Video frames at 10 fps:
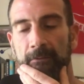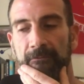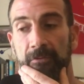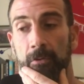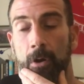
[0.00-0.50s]

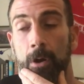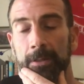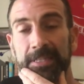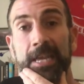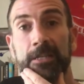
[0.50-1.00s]
for all
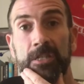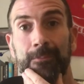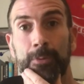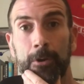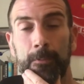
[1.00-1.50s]
intents
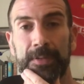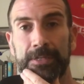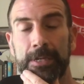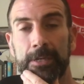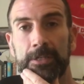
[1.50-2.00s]
and
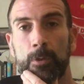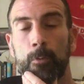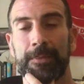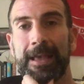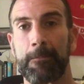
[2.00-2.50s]
purposes, the
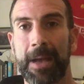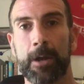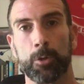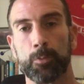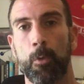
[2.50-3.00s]
one that
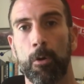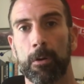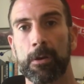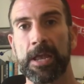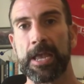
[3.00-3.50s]
matters
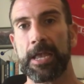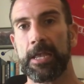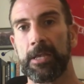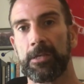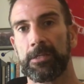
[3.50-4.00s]
more
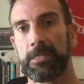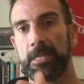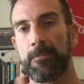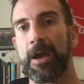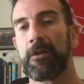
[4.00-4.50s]
is
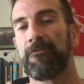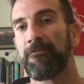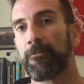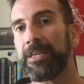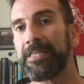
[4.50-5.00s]
the amount of
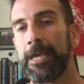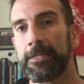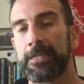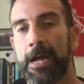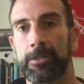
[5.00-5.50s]
free
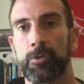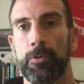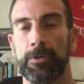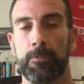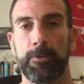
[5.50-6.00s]

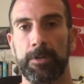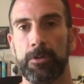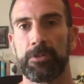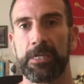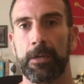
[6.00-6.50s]
testosterone you're
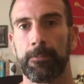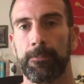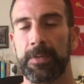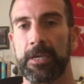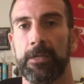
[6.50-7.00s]
producing.
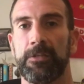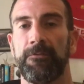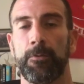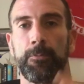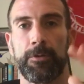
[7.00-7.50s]
Because
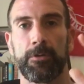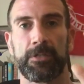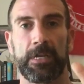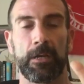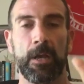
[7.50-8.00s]
if you're
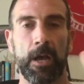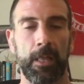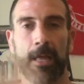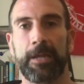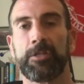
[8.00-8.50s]
producing a
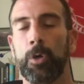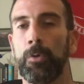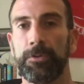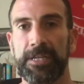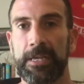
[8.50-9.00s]
lot of
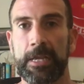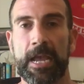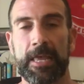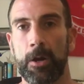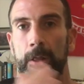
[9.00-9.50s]
total T
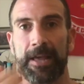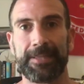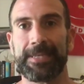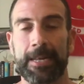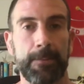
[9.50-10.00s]
and all
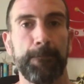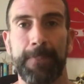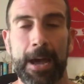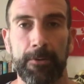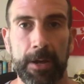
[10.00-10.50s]
that's getting
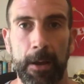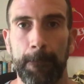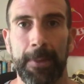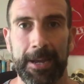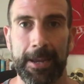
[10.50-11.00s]
bound
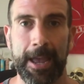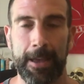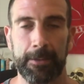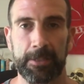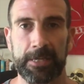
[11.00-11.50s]
up by
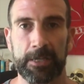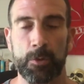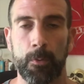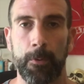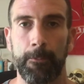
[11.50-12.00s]
sex
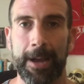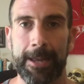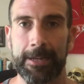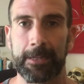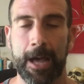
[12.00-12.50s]
hormone
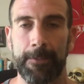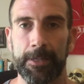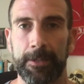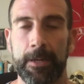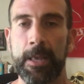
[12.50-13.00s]
binding
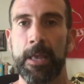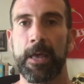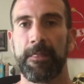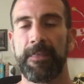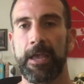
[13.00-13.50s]
globulin,
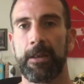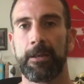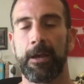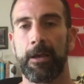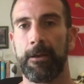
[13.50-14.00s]

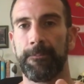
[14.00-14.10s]
then